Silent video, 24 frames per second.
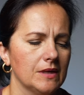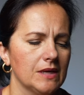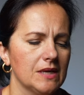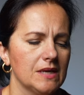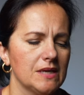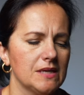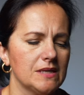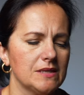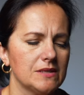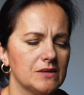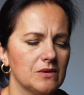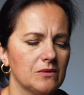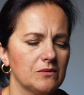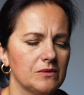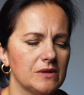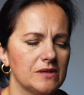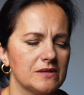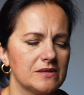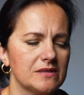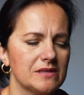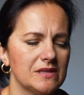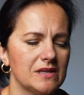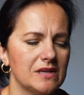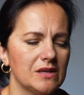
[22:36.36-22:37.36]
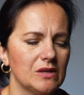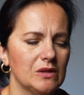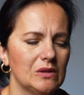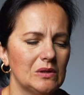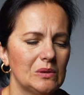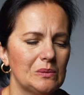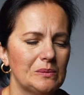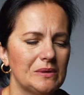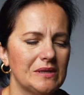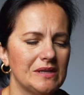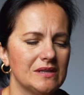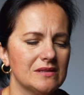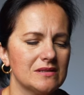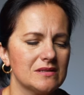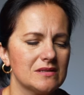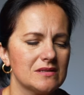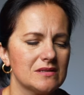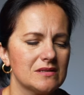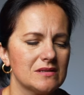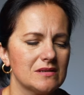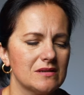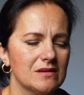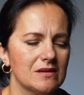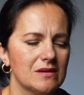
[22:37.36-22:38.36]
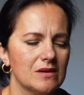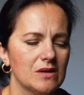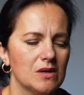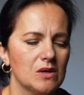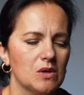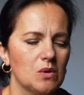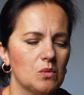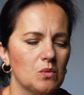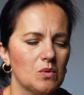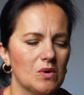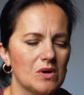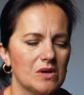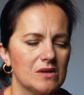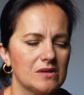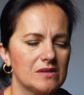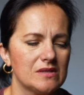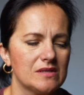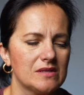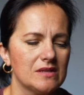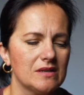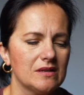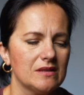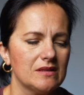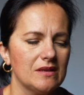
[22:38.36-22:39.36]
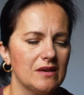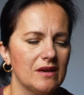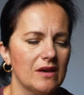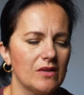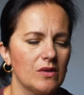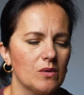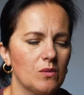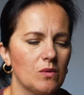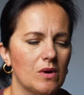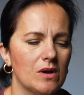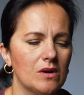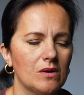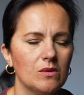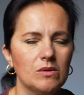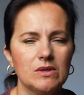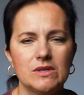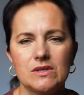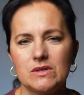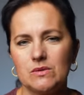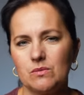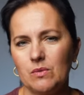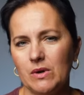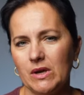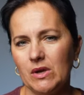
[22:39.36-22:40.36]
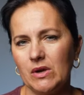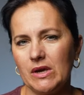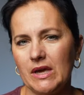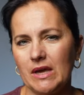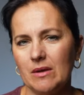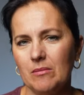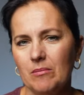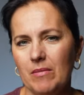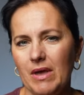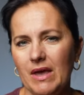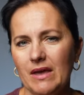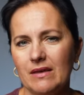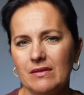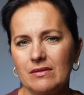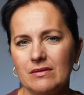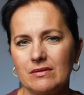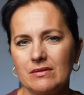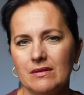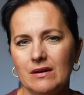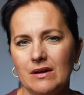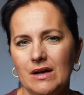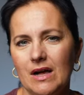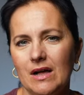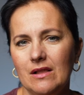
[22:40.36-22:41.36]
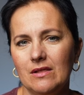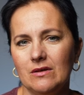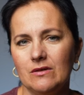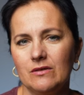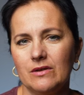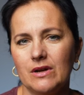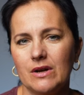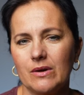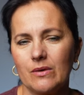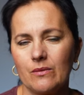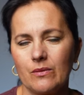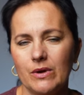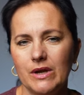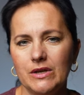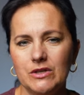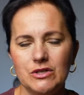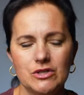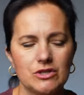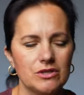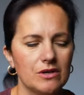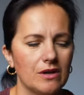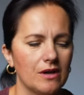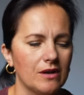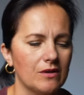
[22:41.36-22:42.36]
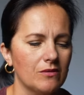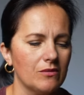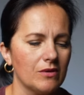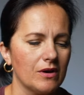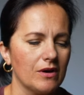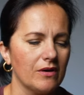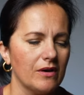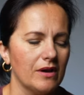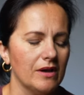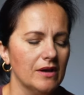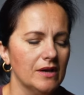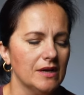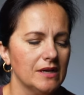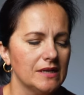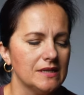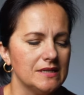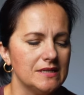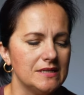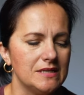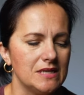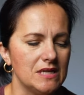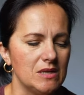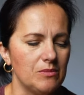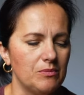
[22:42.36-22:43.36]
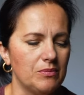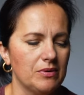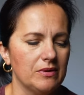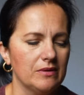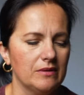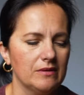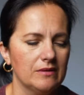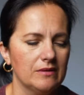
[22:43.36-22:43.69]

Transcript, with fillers: And obviously luminance was the other one. This is where you can make the color very rich and very deep.